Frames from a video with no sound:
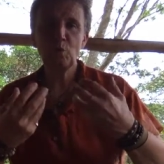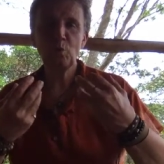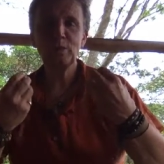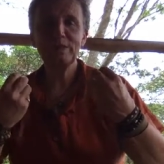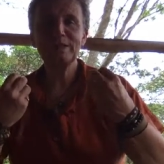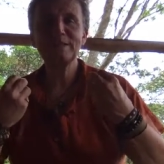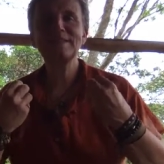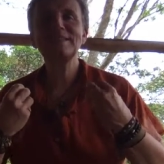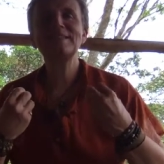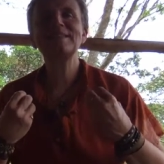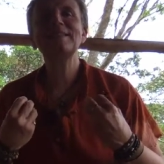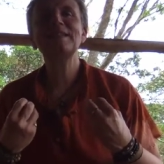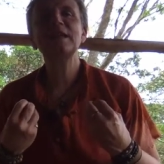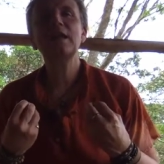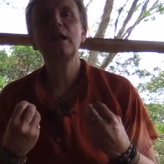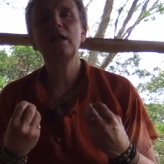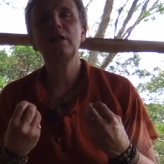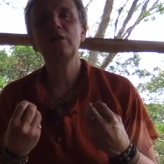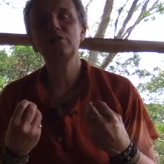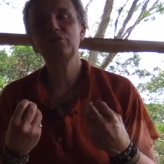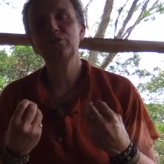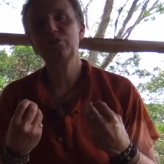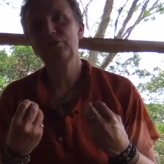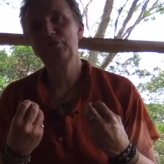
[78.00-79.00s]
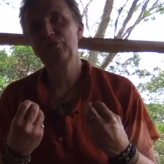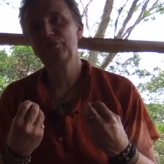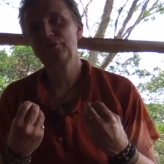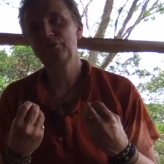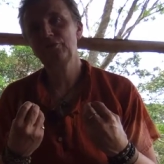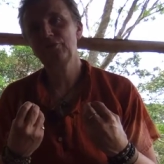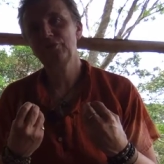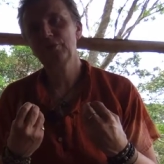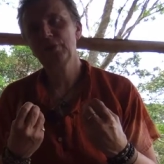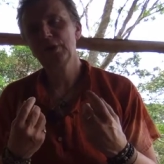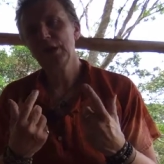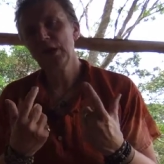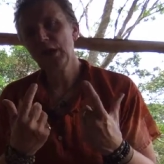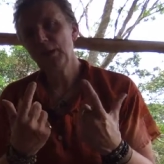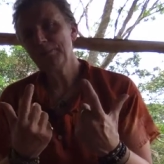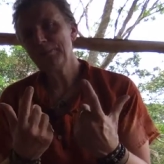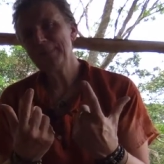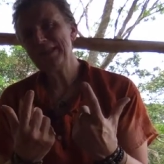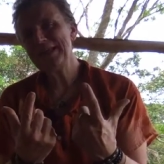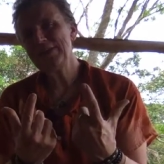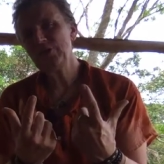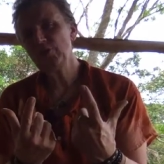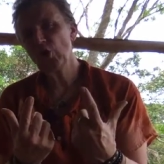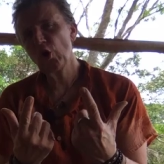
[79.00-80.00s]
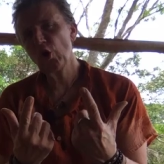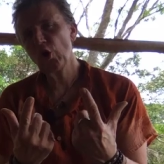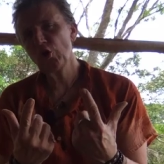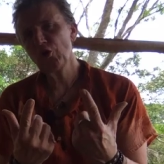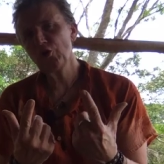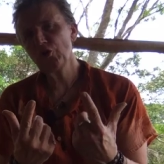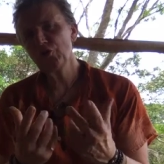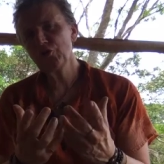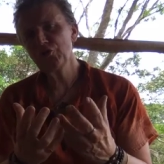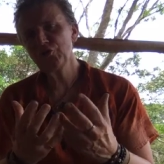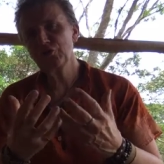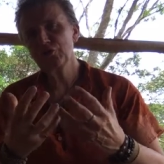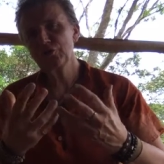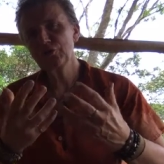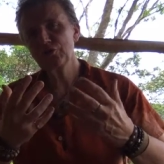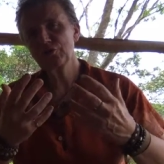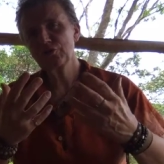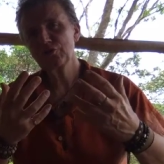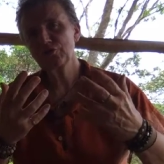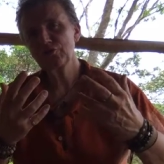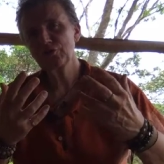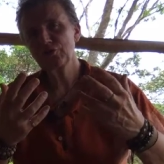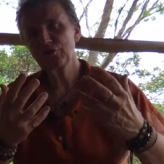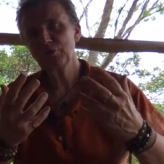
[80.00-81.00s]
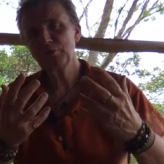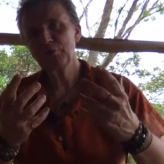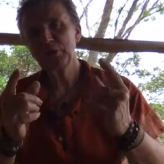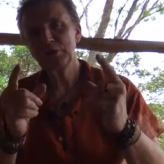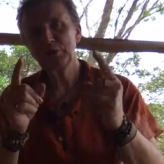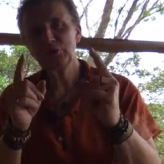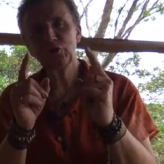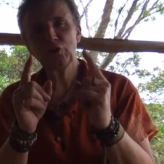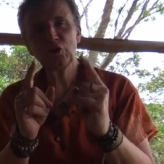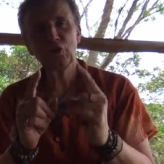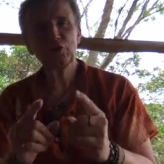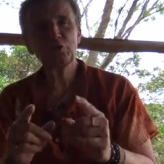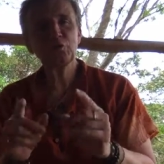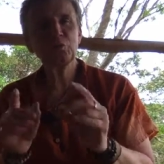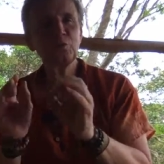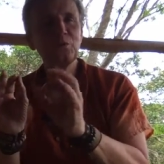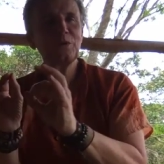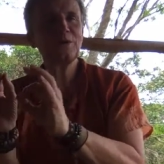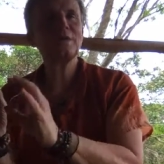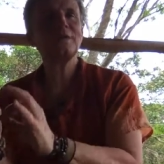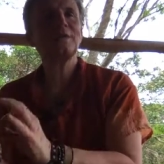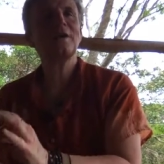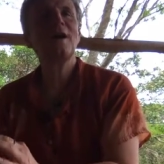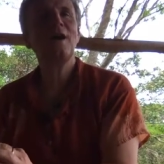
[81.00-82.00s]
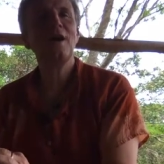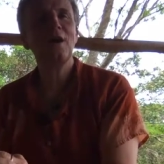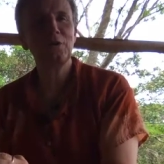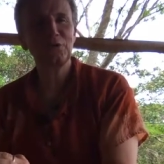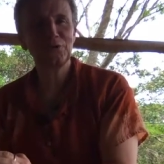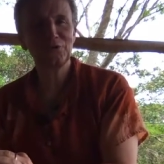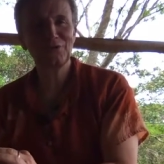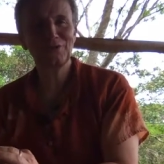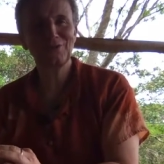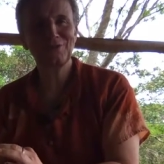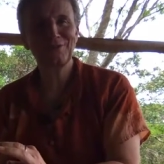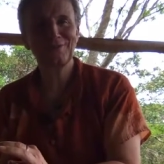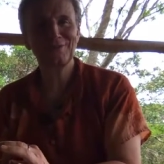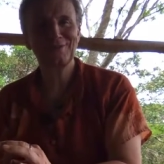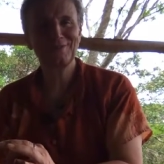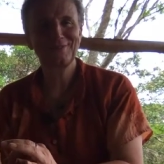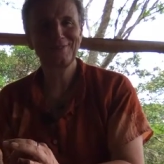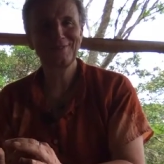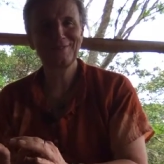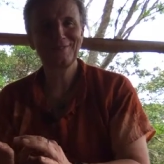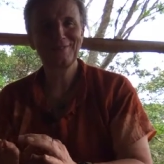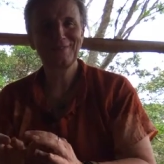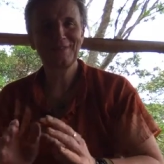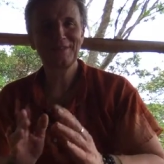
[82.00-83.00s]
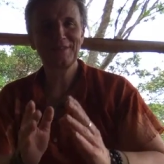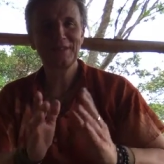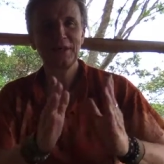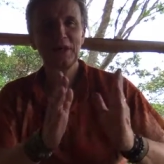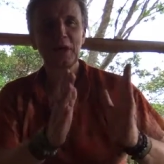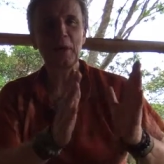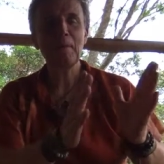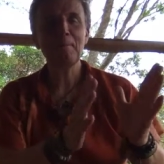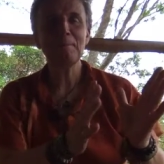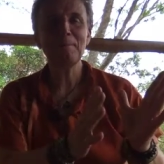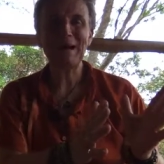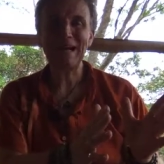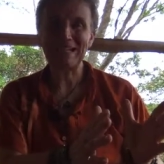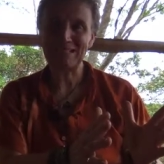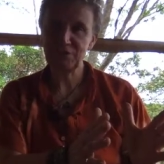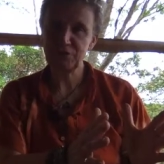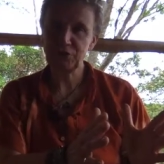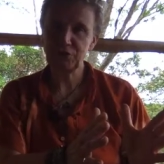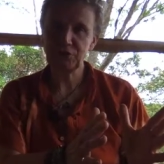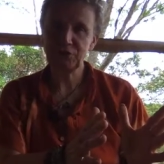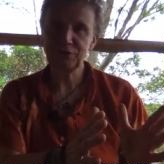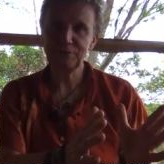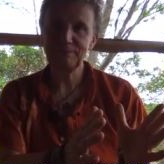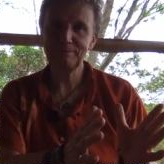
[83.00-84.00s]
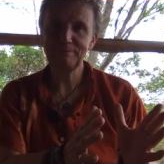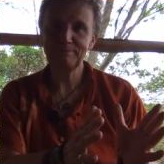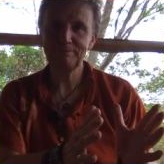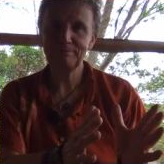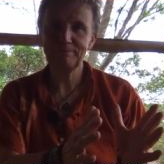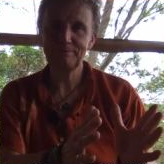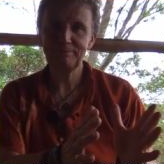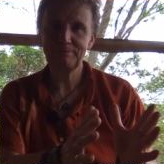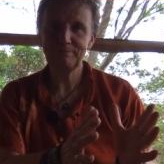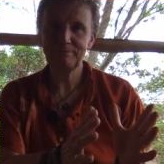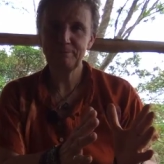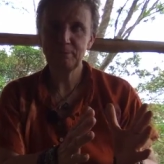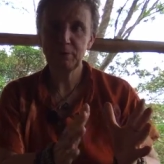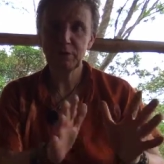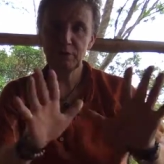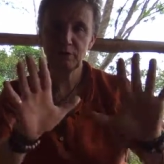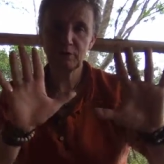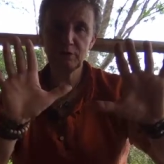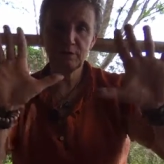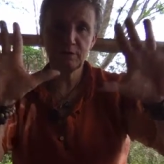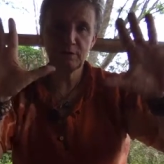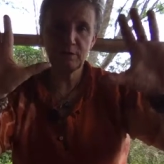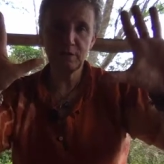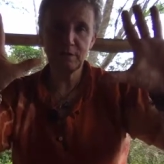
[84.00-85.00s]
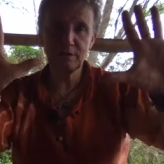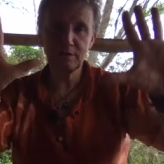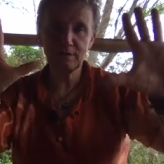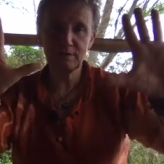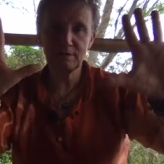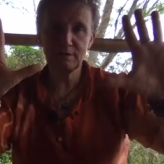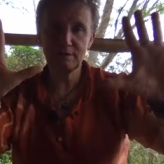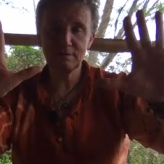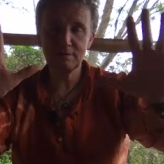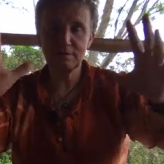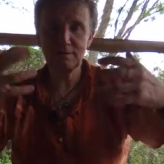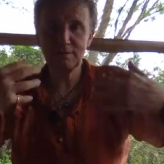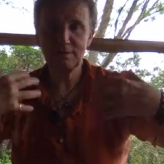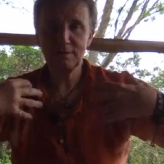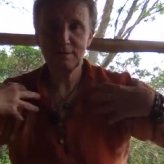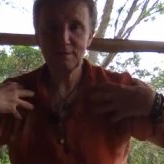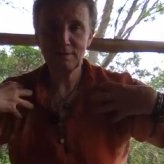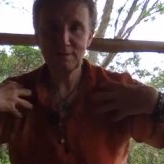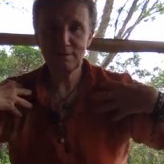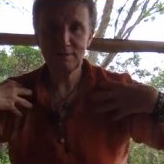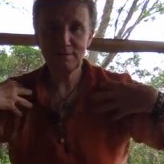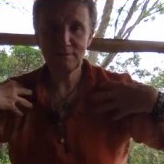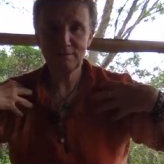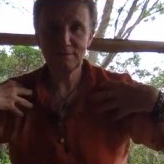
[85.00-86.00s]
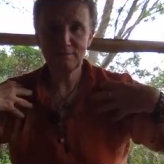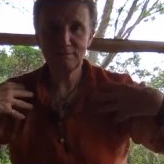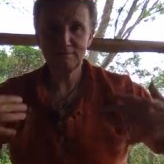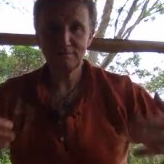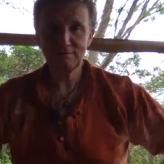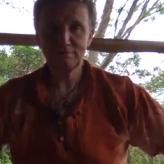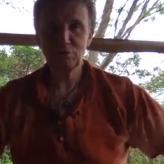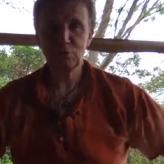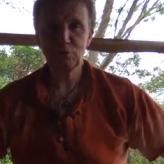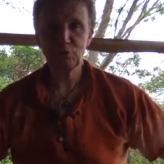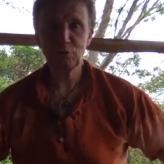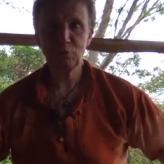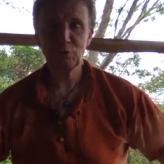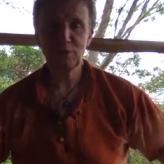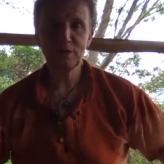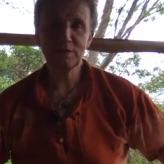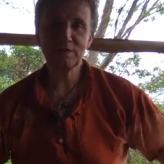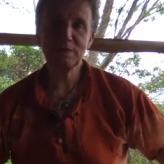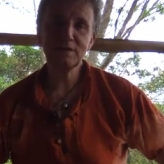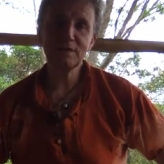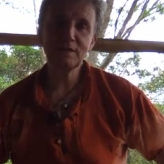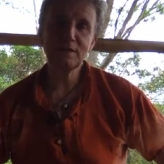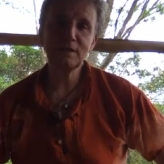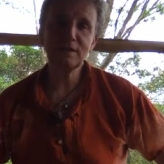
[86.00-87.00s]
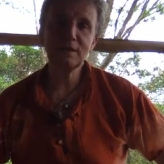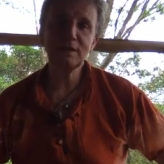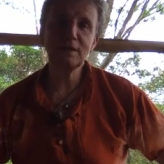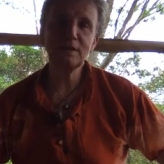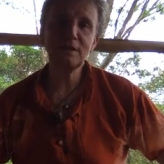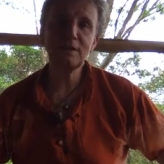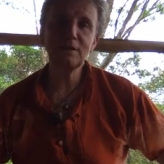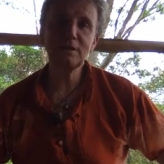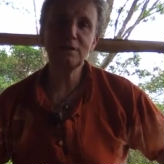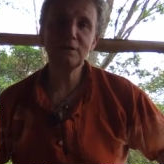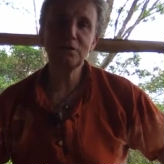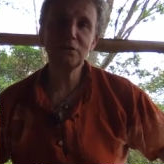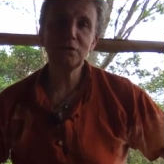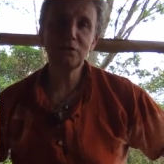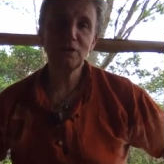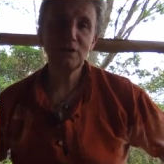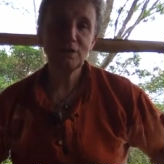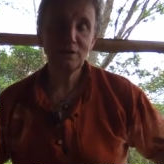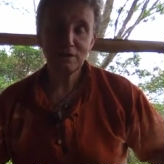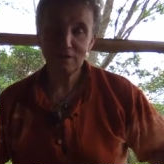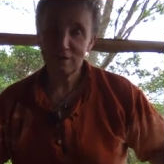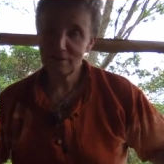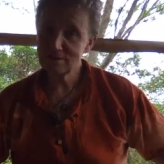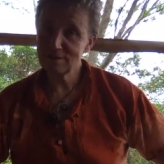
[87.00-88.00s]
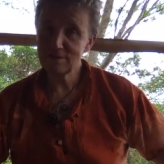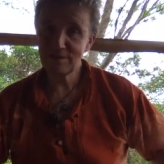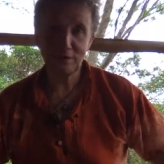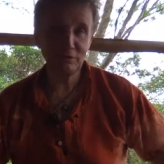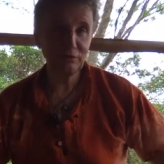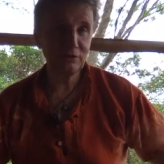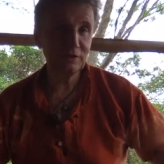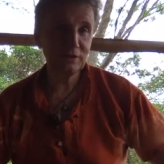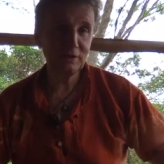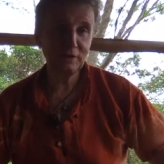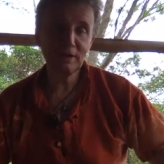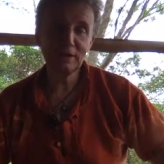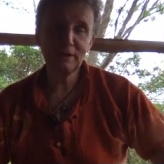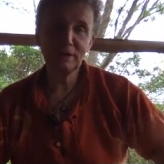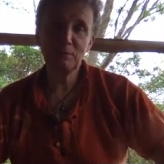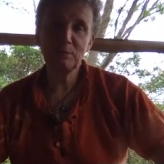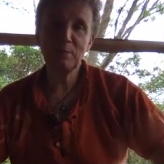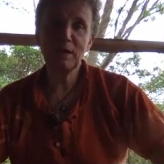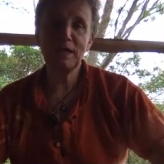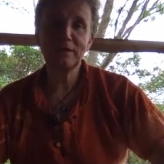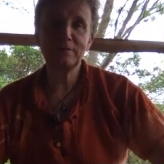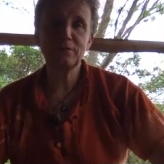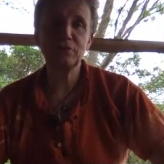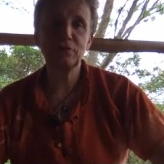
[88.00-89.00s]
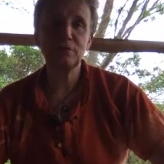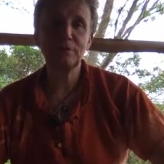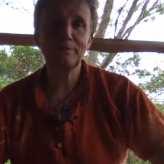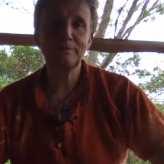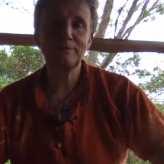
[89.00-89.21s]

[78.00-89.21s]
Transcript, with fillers: with self, beyond but not without matter. Because yes, what we're seeing here is definitely matter.